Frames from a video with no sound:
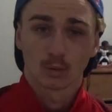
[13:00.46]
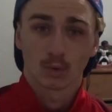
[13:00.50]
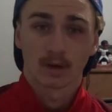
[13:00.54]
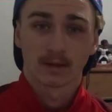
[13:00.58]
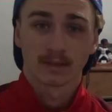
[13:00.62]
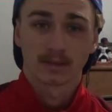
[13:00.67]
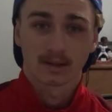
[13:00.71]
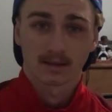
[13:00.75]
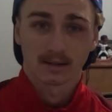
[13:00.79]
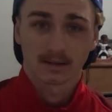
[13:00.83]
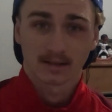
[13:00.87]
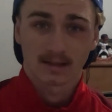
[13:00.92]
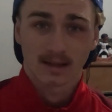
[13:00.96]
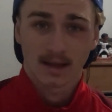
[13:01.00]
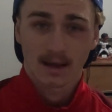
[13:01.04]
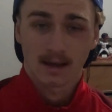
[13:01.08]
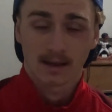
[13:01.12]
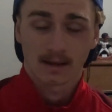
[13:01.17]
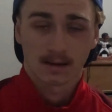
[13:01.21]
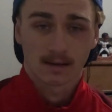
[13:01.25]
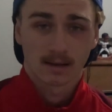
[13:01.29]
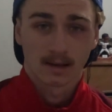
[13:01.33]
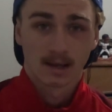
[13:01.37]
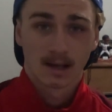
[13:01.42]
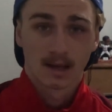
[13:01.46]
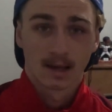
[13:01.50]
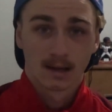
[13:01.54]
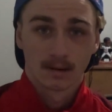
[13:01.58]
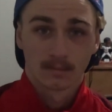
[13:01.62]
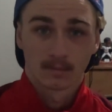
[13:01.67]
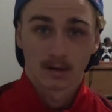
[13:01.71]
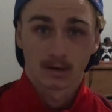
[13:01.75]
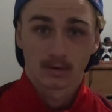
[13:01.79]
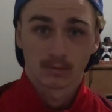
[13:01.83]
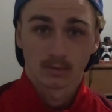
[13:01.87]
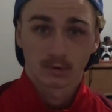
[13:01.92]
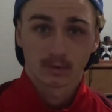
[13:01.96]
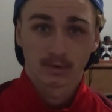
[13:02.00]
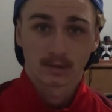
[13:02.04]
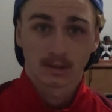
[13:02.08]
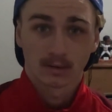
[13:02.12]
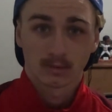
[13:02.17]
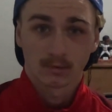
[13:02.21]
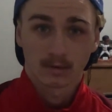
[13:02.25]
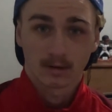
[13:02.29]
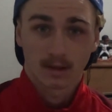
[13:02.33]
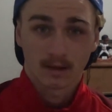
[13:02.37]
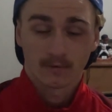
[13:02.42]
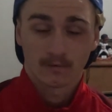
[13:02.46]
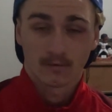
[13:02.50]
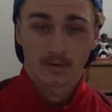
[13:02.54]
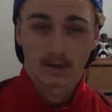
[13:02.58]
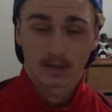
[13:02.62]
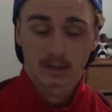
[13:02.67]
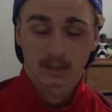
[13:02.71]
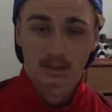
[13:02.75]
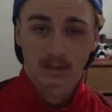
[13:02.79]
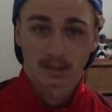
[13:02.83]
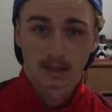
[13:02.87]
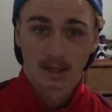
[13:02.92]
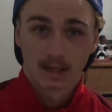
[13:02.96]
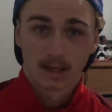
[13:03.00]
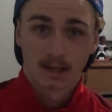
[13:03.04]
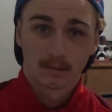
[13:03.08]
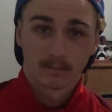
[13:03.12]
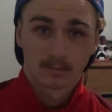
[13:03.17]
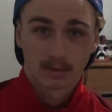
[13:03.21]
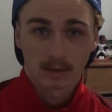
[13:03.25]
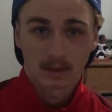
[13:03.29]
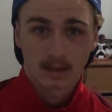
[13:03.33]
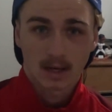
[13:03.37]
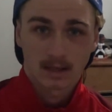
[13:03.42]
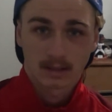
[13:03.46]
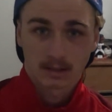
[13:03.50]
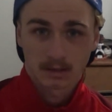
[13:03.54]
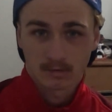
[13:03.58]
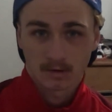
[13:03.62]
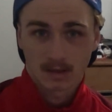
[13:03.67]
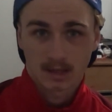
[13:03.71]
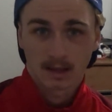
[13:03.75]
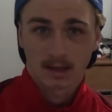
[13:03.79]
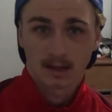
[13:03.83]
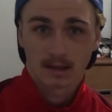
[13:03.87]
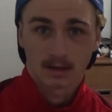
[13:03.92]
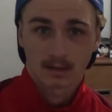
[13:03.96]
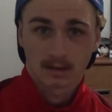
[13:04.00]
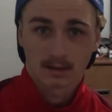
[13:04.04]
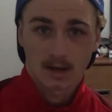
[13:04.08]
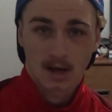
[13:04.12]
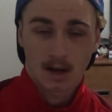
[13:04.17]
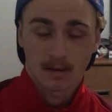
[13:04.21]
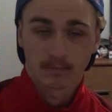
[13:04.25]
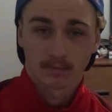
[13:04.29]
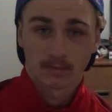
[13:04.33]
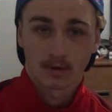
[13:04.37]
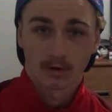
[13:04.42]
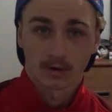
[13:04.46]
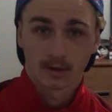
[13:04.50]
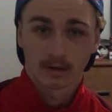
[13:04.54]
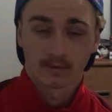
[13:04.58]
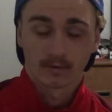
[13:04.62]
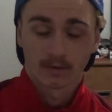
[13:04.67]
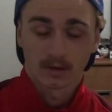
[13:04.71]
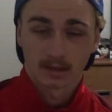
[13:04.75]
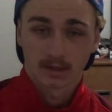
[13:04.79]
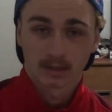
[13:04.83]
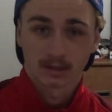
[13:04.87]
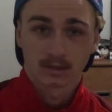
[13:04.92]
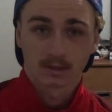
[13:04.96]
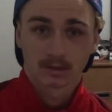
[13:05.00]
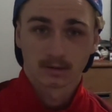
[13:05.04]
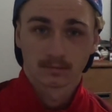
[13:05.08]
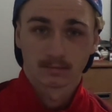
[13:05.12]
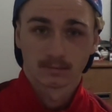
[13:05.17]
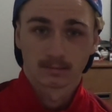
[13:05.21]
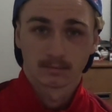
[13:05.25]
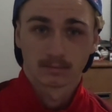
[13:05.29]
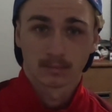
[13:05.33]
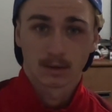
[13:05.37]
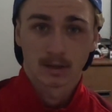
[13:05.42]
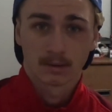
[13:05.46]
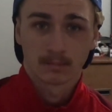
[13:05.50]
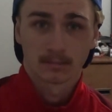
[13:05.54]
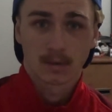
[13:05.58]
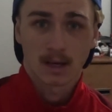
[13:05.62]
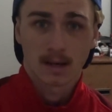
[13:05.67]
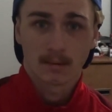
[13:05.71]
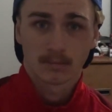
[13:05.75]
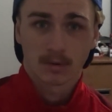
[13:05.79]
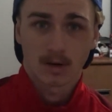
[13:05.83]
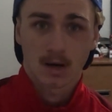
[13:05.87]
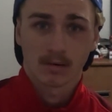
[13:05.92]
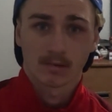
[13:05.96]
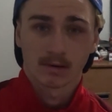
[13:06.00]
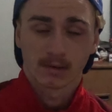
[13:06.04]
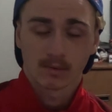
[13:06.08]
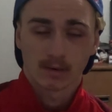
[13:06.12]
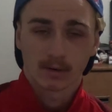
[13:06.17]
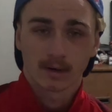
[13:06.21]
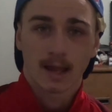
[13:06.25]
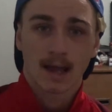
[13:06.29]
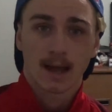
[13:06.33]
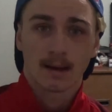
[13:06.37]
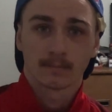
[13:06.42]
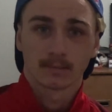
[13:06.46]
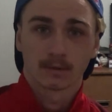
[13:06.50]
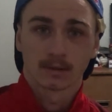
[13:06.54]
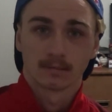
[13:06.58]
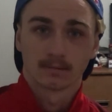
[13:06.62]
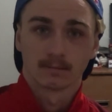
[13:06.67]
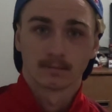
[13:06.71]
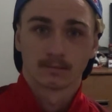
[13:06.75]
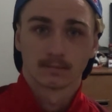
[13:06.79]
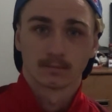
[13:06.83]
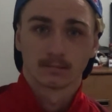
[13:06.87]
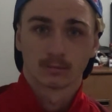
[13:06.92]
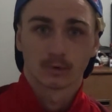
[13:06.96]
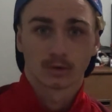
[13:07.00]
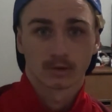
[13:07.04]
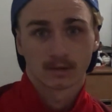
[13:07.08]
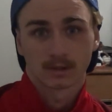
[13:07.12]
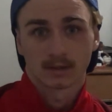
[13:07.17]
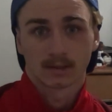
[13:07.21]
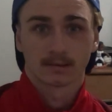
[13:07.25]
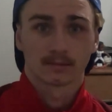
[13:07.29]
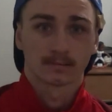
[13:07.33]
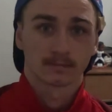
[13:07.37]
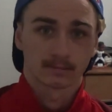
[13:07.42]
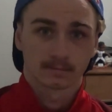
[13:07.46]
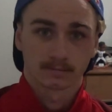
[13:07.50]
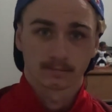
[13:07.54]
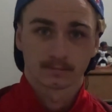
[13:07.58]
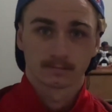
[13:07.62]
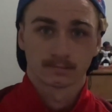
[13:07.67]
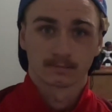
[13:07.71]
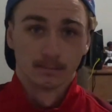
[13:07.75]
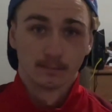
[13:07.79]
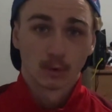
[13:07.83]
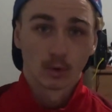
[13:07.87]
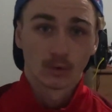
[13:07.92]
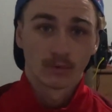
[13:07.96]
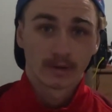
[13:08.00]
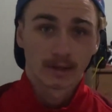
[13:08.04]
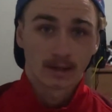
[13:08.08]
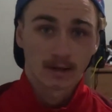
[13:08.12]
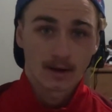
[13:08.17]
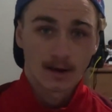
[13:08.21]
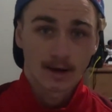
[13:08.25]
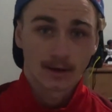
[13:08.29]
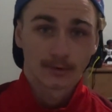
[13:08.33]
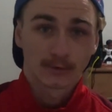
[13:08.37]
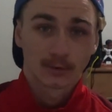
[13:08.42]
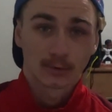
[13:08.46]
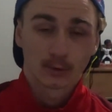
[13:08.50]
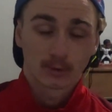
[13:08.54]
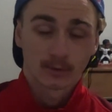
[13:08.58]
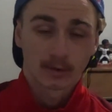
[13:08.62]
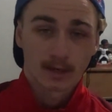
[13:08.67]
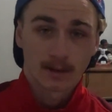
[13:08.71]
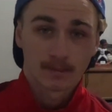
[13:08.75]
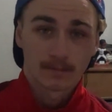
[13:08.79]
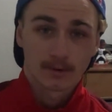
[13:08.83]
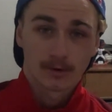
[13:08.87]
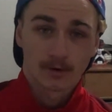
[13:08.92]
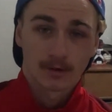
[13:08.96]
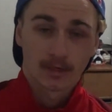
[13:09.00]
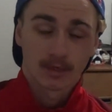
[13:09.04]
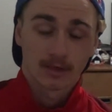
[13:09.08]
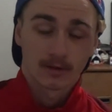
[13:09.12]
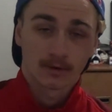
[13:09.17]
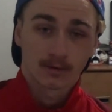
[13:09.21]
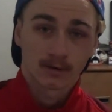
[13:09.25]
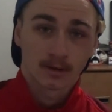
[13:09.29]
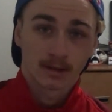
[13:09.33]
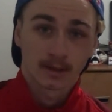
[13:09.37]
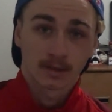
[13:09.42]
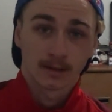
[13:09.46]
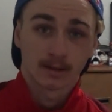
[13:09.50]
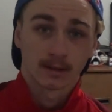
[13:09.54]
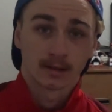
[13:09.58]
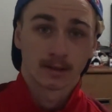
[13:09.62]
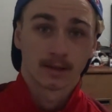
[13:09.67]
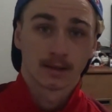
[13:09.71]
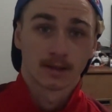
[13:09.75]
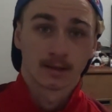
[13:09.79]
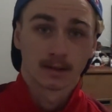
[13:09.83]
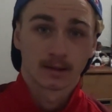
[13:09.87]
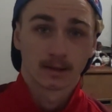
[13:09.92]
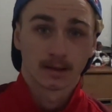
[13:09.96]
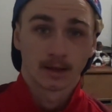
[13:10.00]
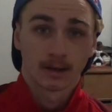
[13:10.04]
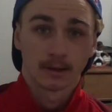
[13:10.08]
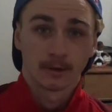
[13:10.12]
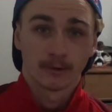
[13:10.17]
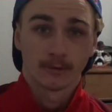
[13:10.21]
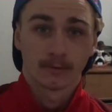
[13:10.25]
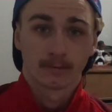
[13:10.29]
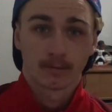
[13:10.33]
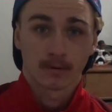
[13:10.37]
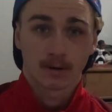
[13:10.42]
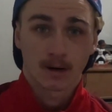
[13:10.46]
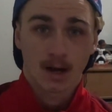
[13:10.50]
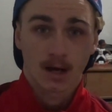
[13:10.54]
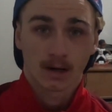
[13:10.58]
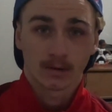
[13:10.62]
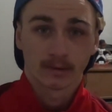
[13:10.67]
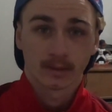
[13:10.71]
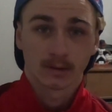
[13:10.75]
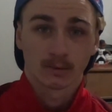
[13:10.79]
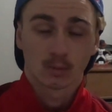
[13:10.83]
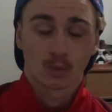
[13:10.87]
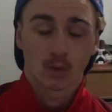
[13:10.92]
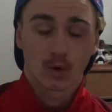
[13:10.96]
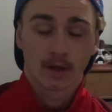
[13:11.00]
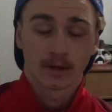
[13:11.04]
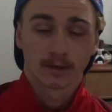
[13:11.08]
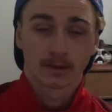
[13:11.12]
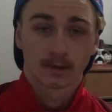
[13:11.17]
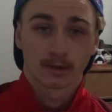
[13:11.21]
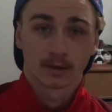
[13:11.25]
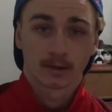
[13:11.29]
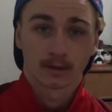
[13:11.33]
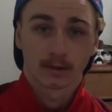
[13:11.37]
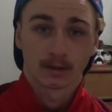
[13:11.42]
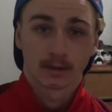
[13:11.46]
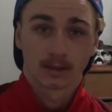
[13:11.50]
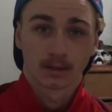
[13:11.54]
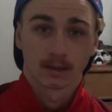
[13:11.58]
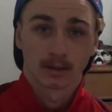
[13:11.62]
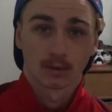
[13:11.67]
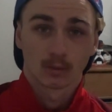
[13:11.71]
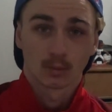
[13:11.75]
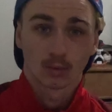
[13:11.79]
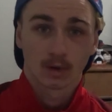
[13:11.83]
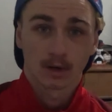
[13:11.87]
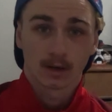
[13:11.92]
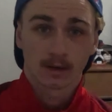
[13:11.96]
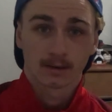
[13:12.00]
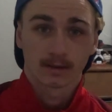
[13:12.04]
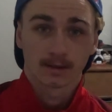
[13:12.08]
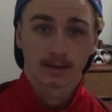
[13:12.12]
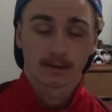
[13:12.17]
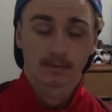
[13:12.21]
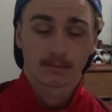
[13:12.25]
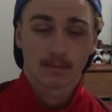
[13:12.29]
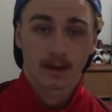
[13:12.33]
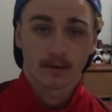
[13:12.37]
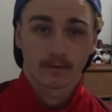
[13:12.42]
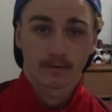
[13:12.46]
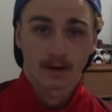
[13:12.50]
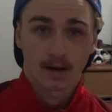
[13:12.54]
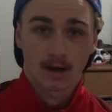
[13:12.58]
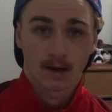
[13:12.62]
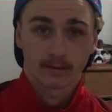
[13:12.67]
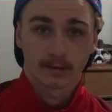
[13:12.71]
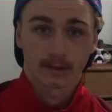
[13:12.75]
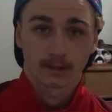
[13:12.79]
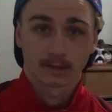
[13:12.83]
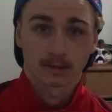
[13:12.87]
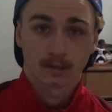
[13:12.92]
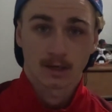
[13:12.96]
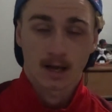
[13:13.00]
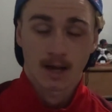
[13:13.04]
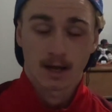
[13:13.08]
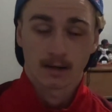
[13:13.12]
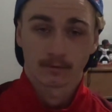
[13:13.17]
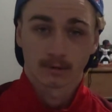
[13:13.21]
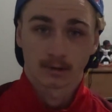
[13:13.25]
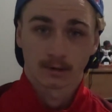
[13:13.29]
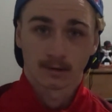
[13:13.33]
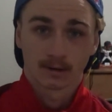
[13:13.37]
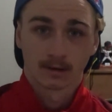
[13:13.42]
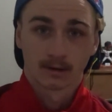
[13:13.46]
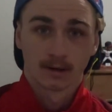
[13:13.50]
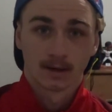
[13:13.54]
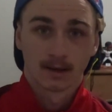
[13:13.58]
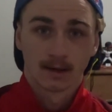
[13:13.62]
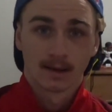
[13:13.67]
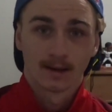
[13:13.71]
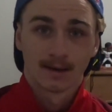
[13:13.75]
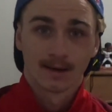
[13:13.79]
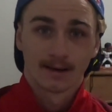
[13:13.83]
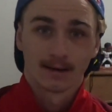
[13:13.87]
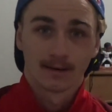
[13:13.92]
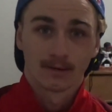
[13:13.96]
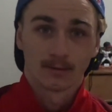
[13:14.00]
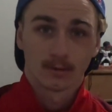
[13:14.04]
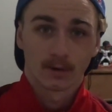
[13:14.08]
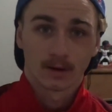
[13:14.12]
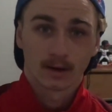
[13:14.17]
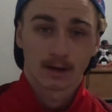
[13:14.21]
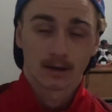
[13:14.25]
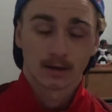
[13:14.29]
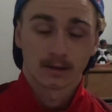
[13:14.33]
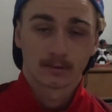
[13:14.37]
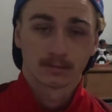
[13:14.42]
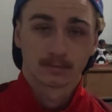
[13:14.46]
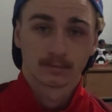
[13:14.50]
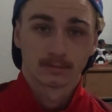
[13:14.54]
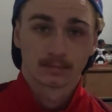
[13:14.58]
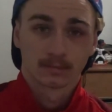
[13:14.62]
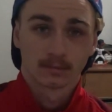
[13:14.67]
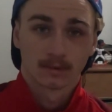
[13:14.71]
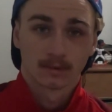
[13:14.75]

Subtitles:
one to say, but we'll see where they finish. Be nice if they get a top 30 finish, but that probably won't happen. We'll see. Moving on to number 3, and you've probably wondered, where is my favorite driver? Well,